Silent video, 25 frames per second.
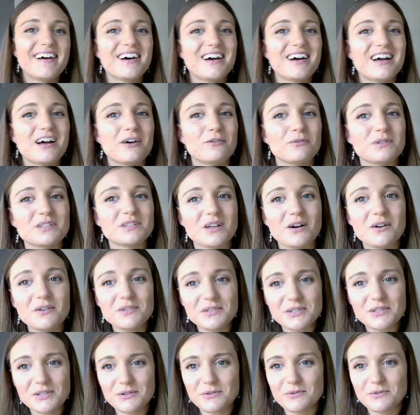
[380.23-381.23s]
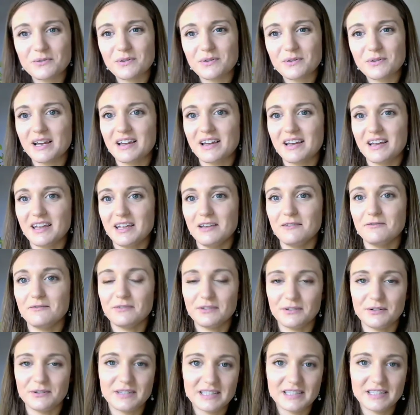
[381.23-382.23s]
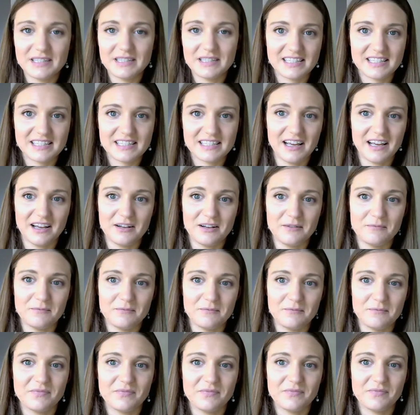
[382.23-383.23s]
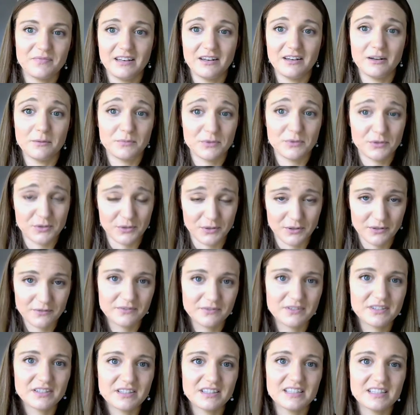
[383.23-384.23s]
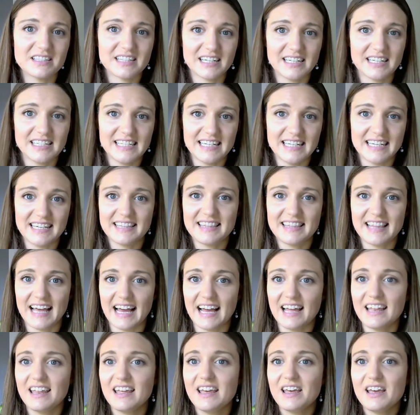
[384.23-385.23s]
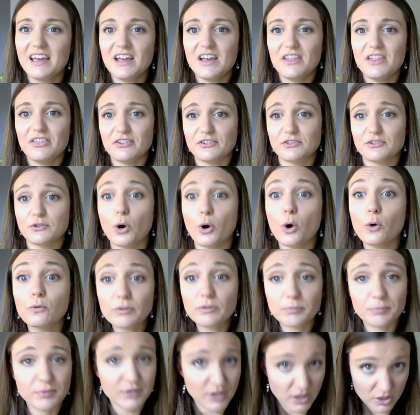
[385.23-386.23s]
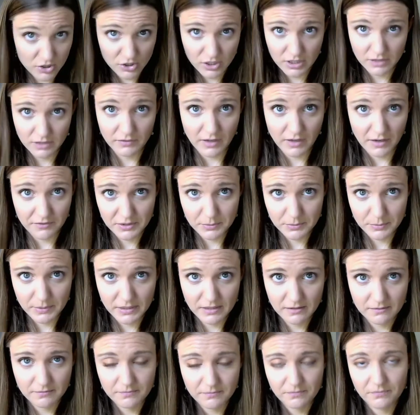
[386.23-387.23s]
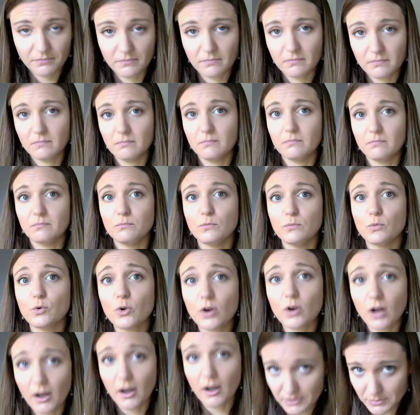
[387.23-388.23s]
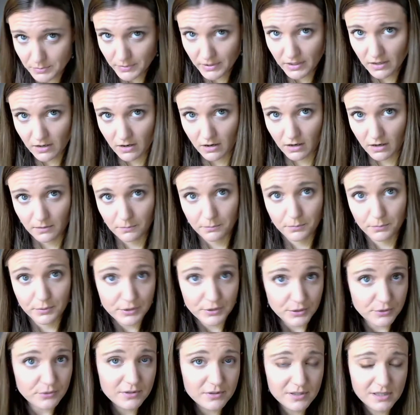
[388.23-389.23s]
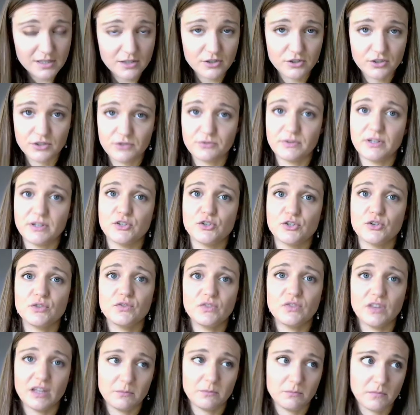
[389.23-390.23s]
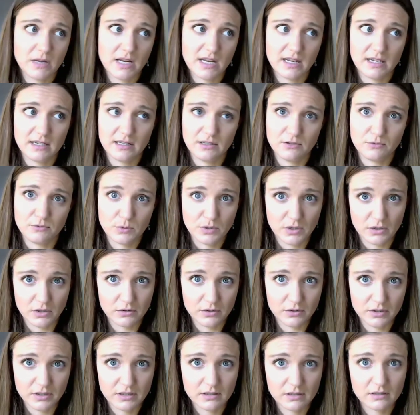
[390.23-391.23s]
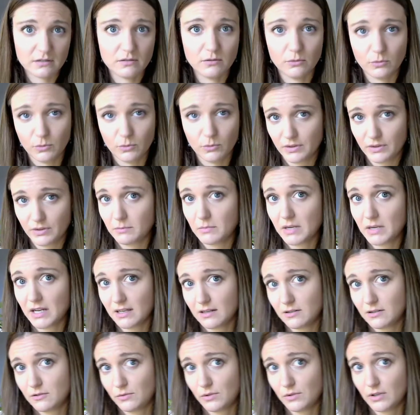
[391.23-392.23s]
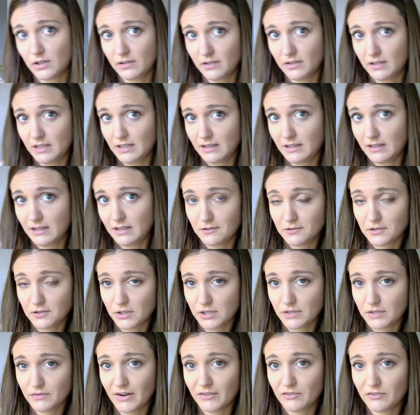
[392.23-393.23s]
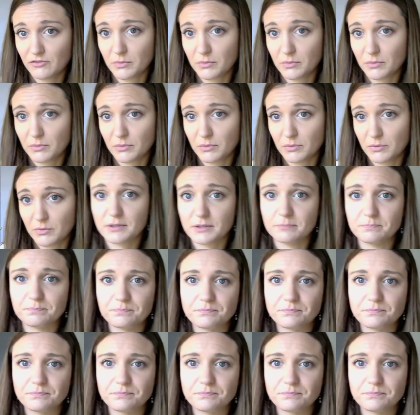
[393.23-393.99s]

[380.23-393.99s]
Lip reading: was also influenced and observed this idea that there's an overproduction of offspring. More offspring are produced in a generation than make it into adulthood, or then make it into adulthood and then also survive and reproduce.